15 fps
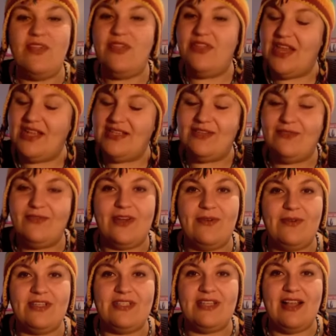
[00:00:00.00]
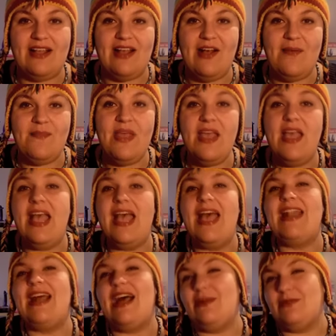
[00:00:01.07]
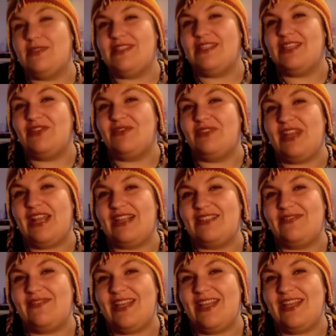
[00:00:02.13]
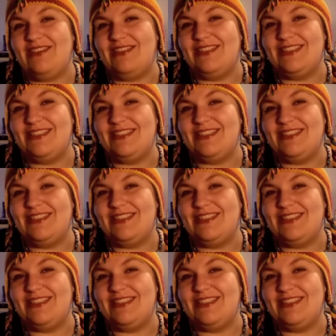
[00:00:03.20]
Thanks to funwares.com, and I will see you in the next video.